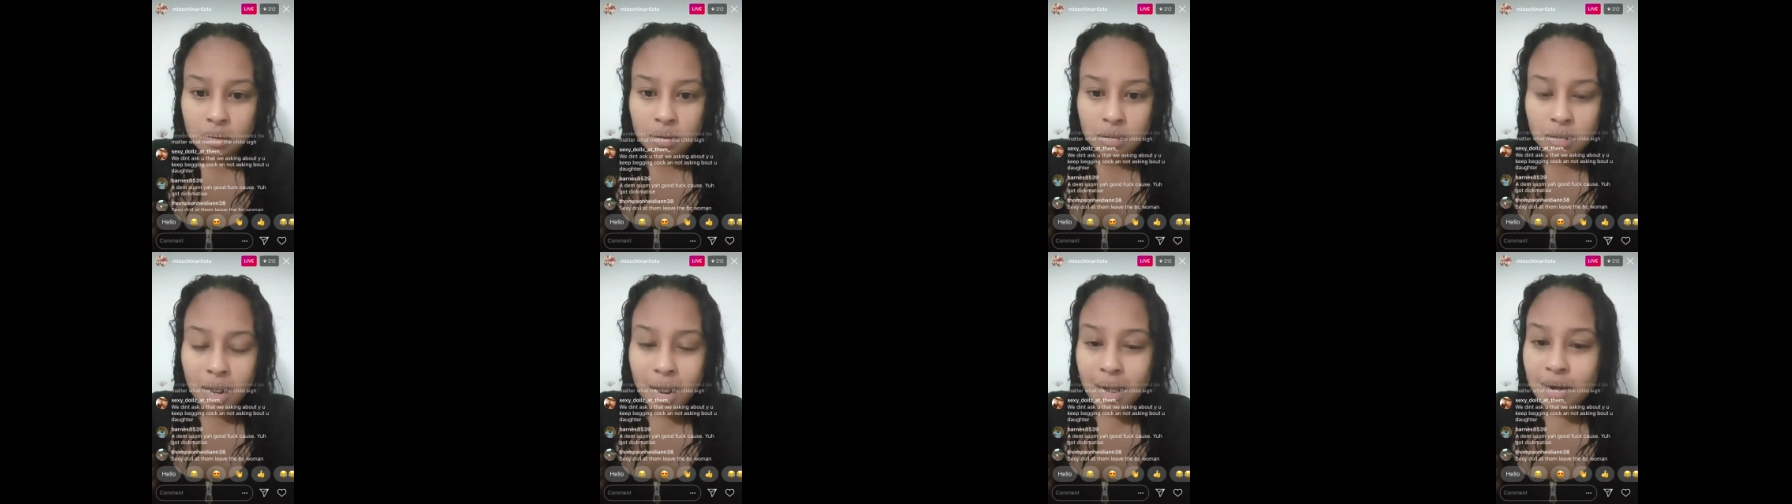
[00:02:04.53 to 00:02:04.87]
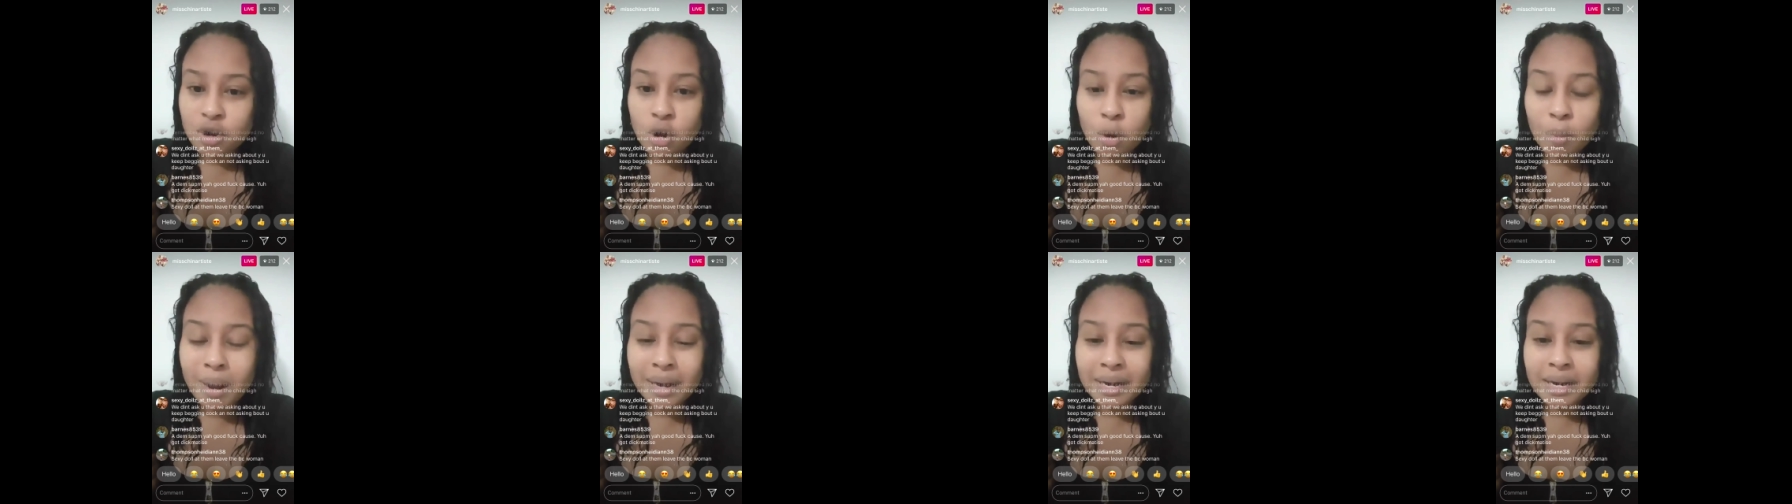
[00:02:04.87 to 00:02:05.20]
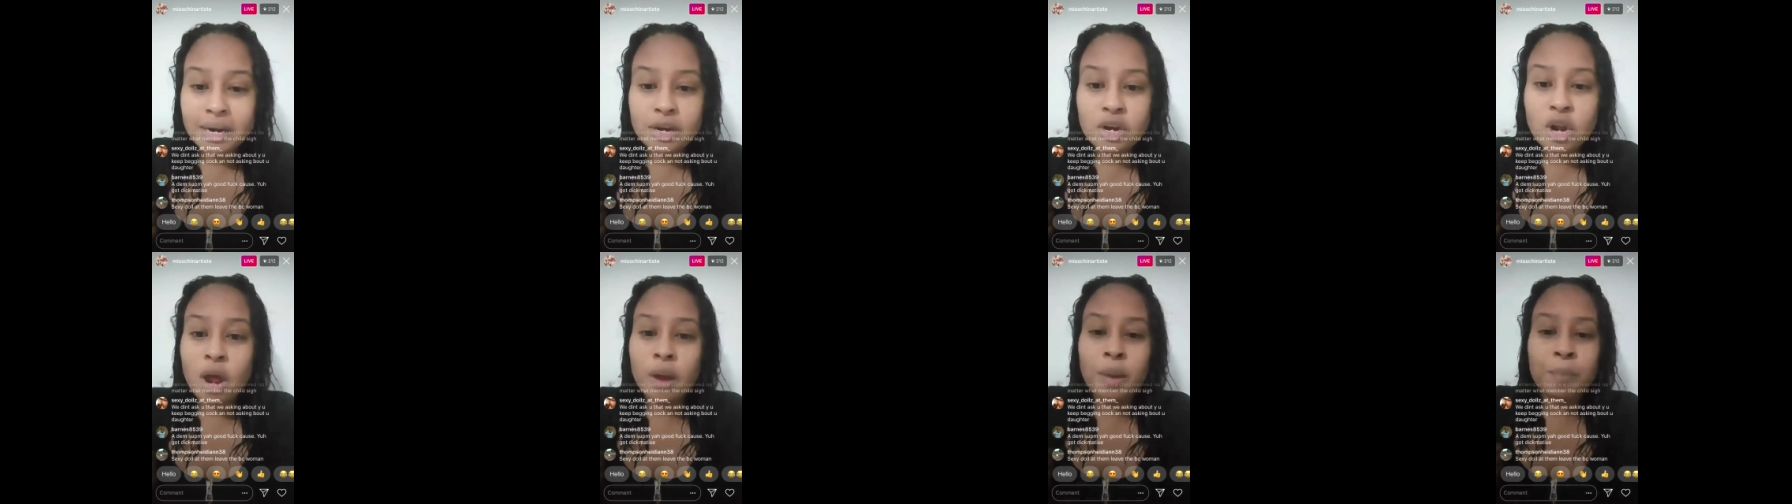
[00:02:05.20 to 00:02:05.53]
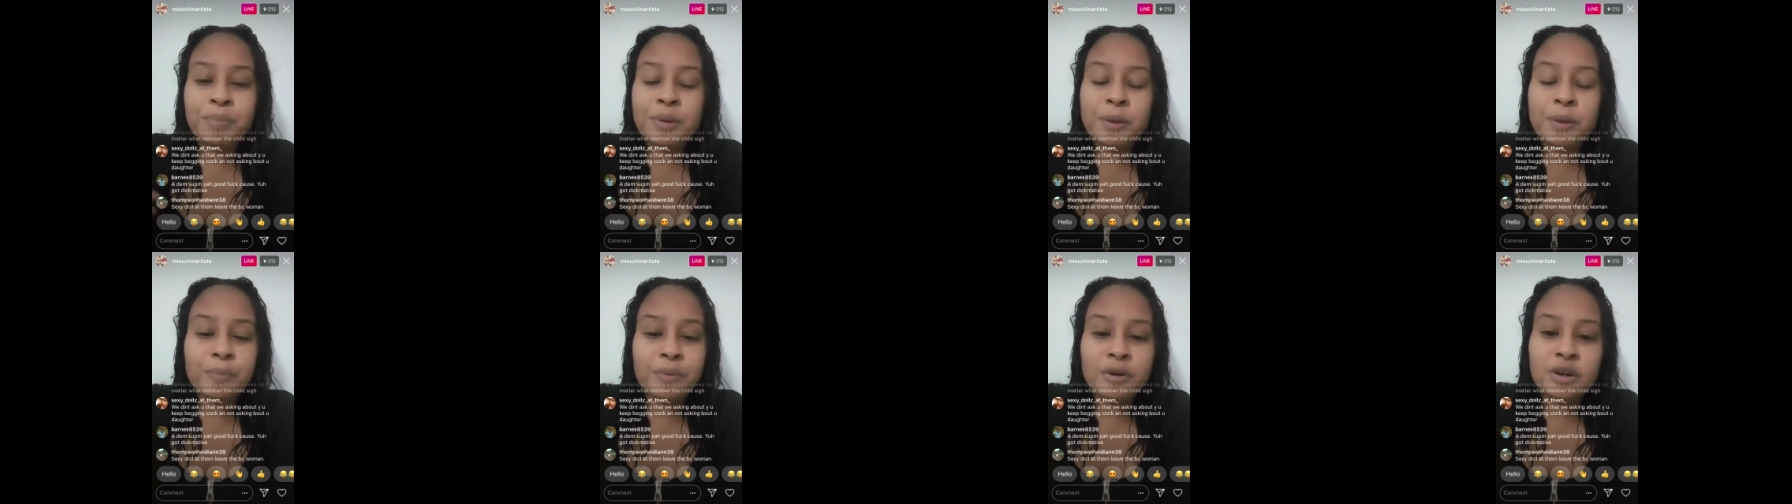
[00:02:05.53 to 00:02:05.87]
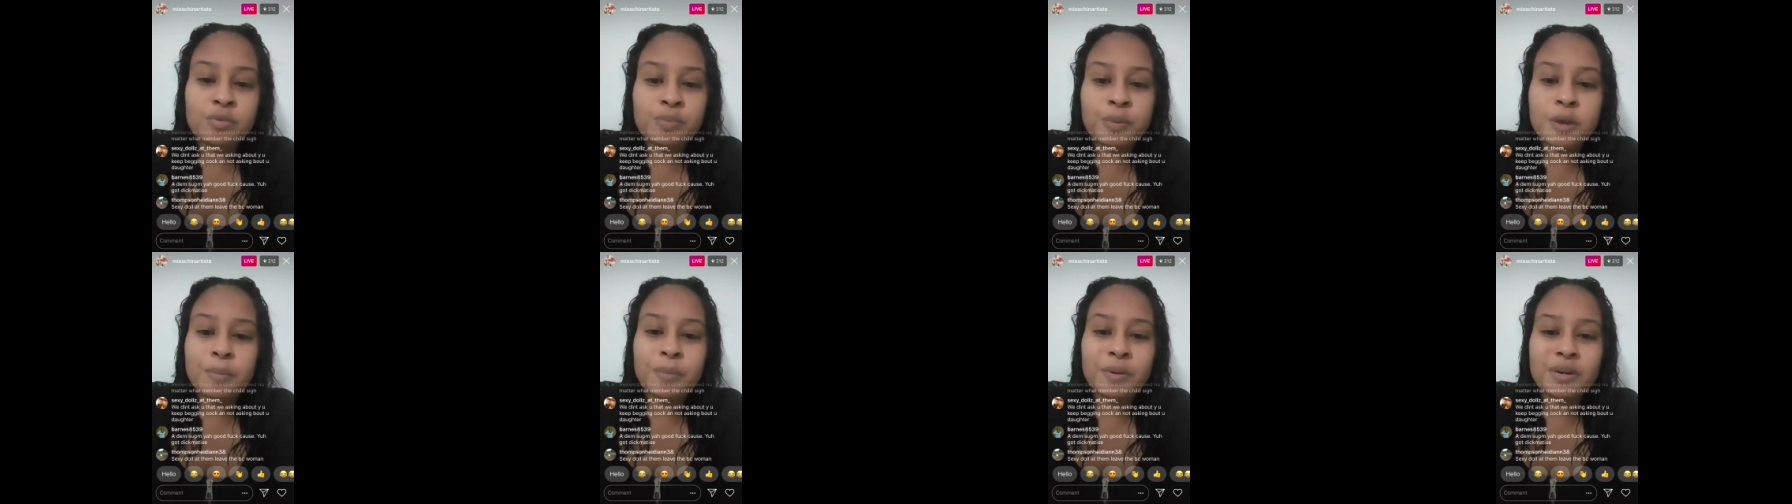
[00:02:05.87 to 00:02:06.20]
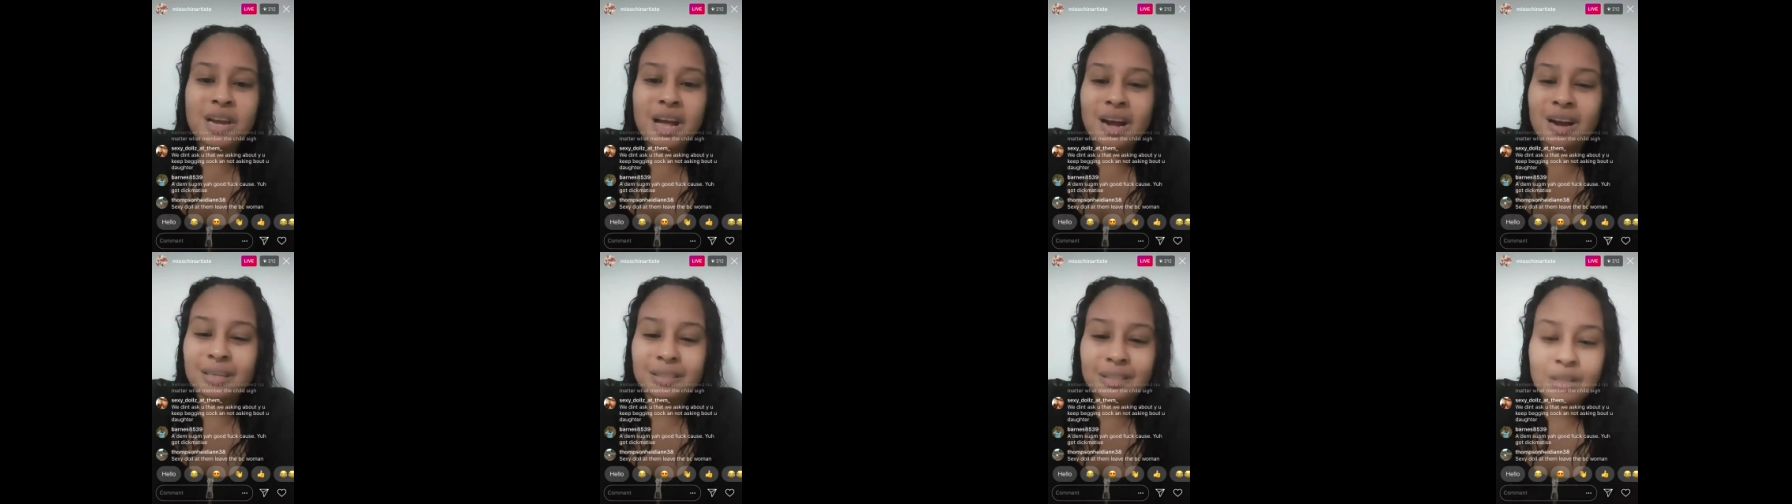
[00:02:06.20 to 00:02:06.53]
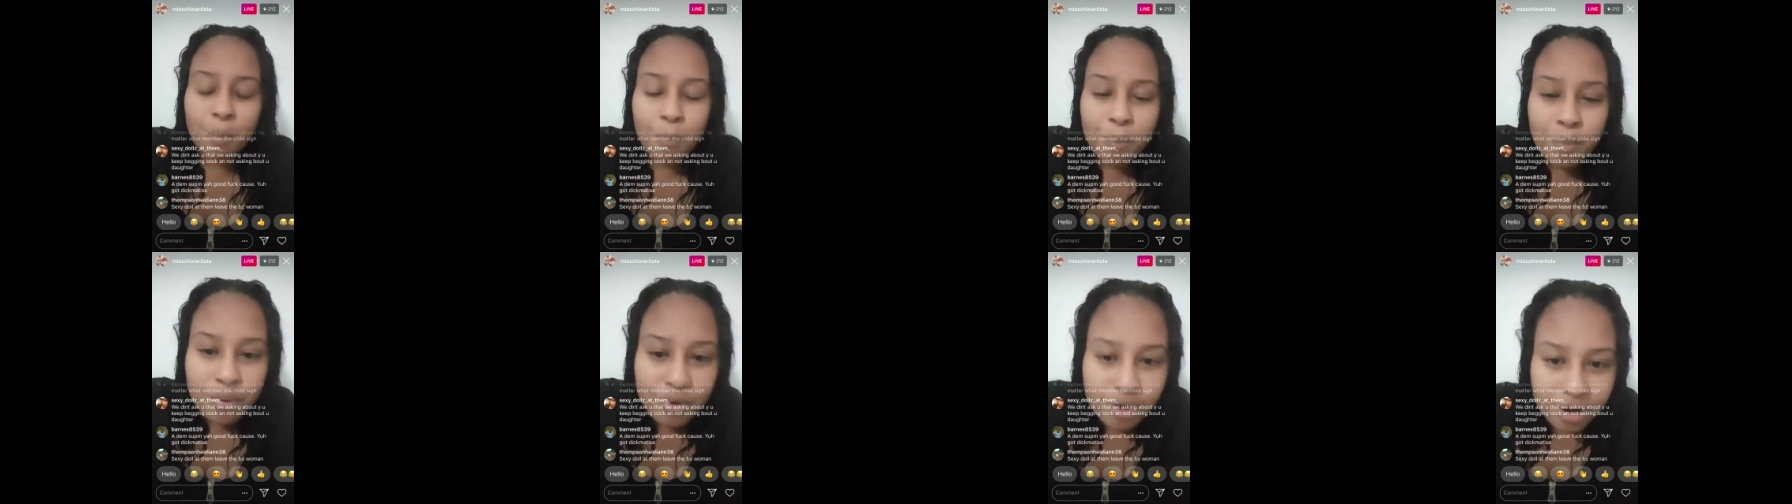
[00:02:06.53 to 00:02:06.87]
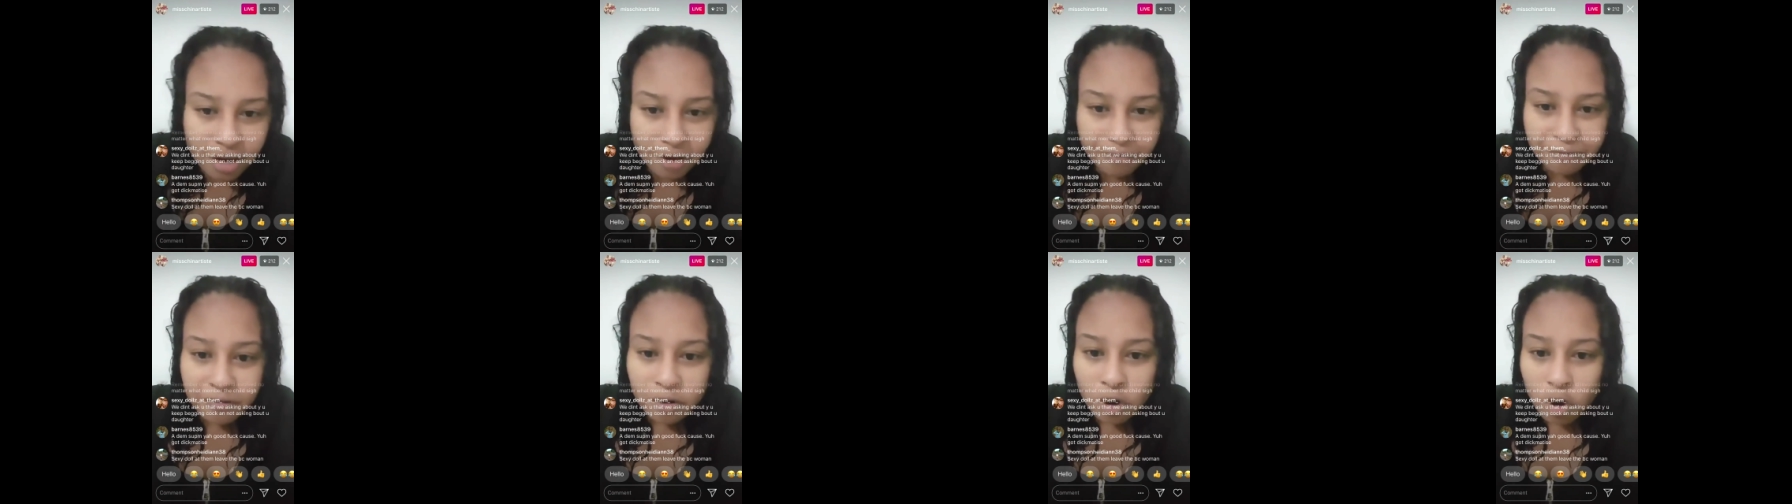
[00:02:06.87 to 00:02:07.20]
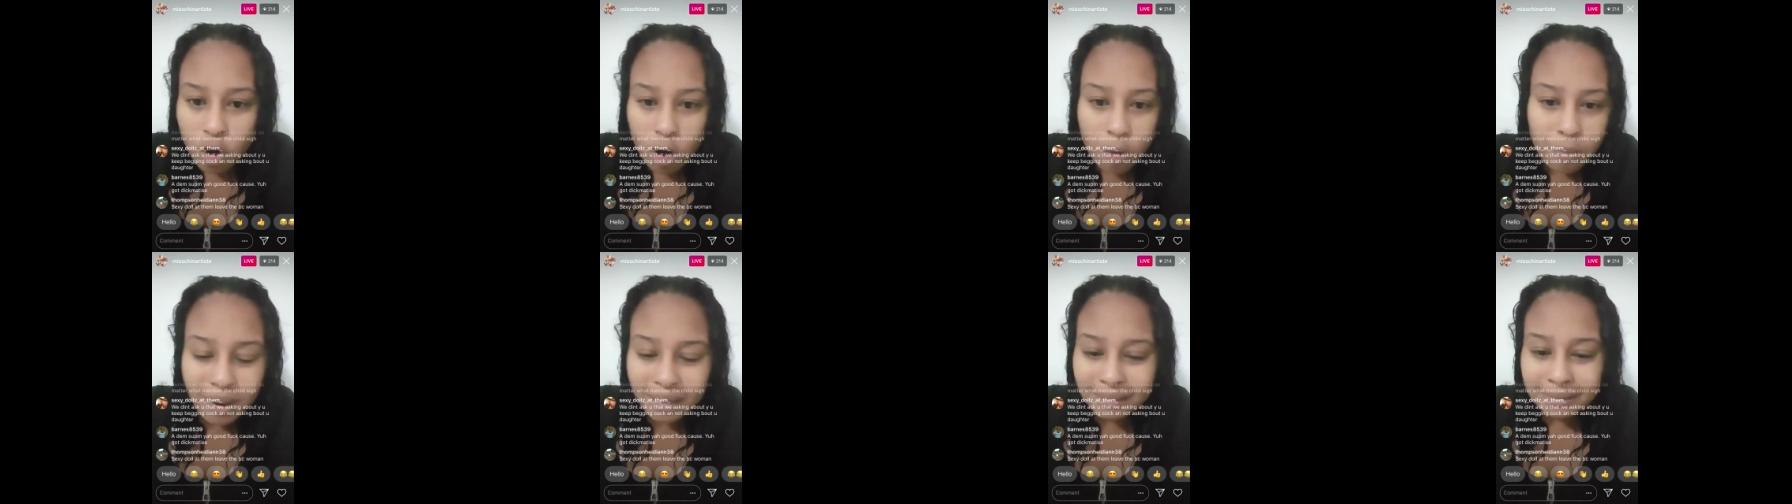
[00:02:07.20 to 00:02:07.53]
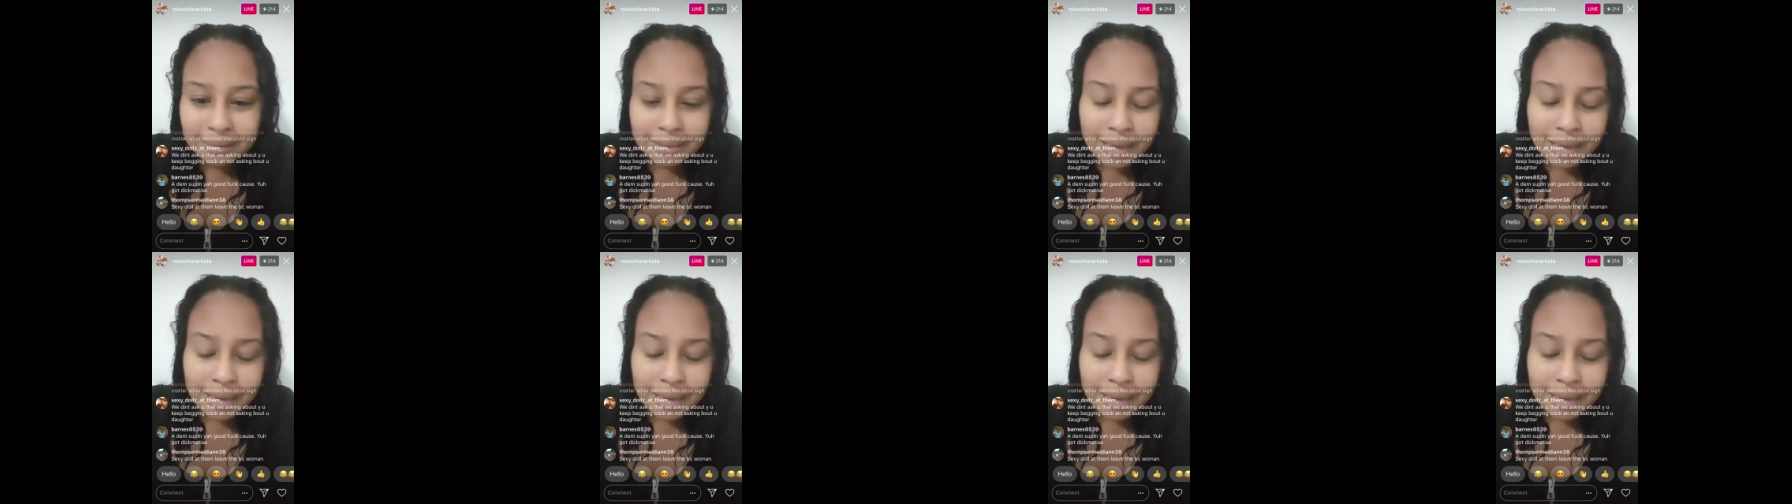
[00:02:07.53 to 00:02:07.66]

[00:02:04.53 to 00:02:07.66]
Can nobody people people not got so brave for come and